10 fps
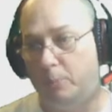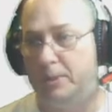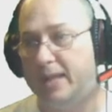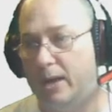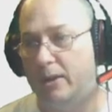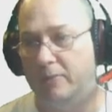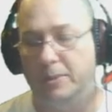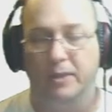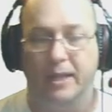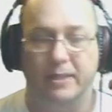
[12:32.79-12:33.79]
put that out.
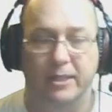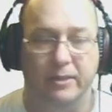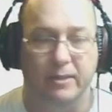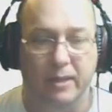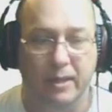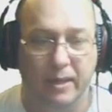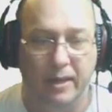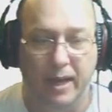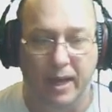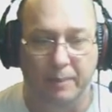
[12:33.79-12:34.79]
Everybody will like to hear it.
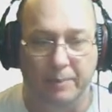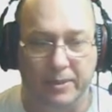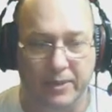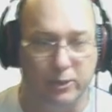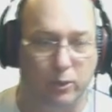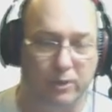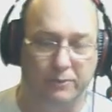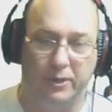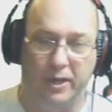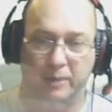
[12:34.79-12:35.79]
But then they totally
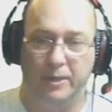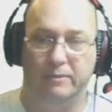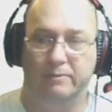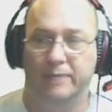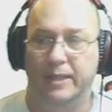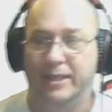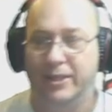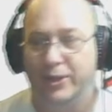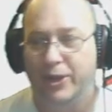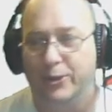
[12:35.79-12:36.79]
forgot about
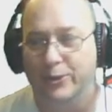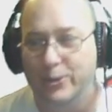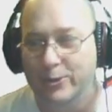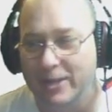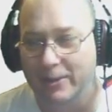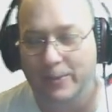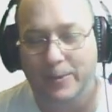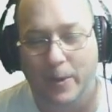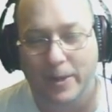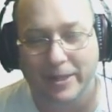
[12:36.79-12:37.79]
the other news that we
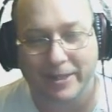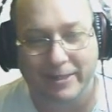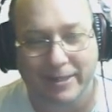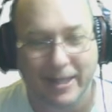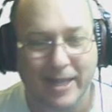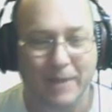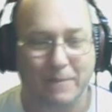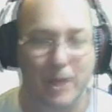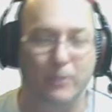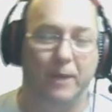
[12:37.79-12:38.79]
wanted to hear.
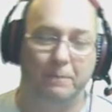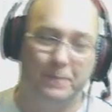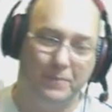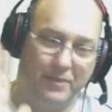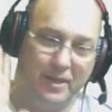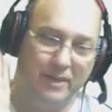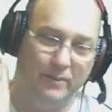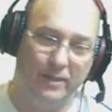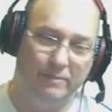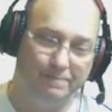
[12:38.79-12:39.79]
Okay,
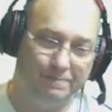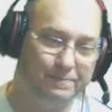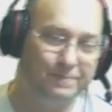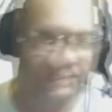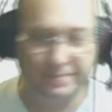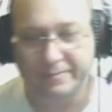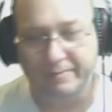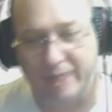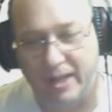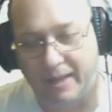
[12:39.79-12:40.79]
well,
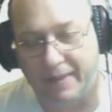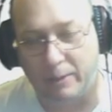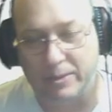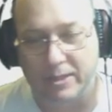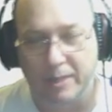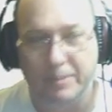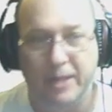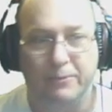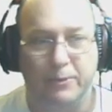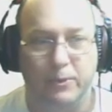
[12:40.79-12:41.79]
that was the
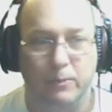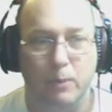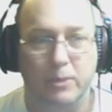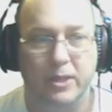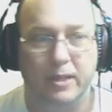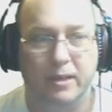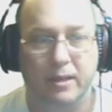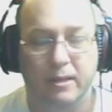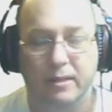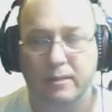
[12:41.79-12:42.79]
update for Robotech
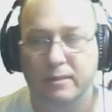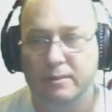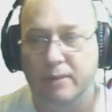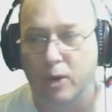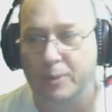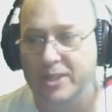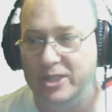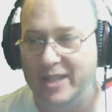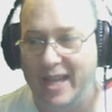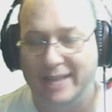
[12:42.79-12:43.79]

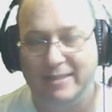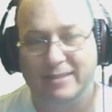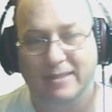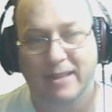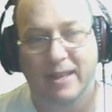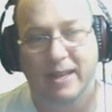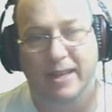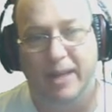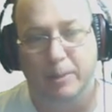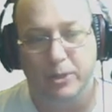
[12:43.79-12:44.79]
RPG Tactics,
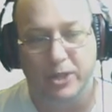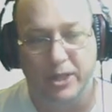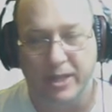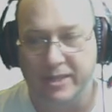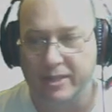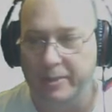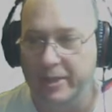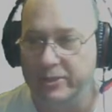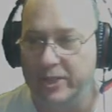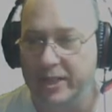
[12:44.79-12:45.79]
and I appreciate you guys coming
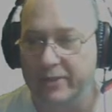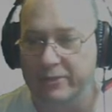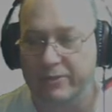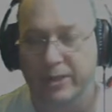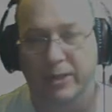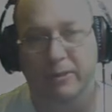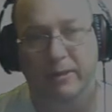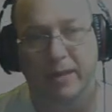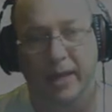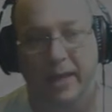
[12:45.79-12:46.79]
out and checking out this video,
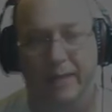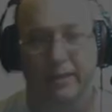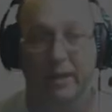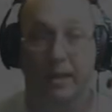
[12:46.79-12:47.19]
and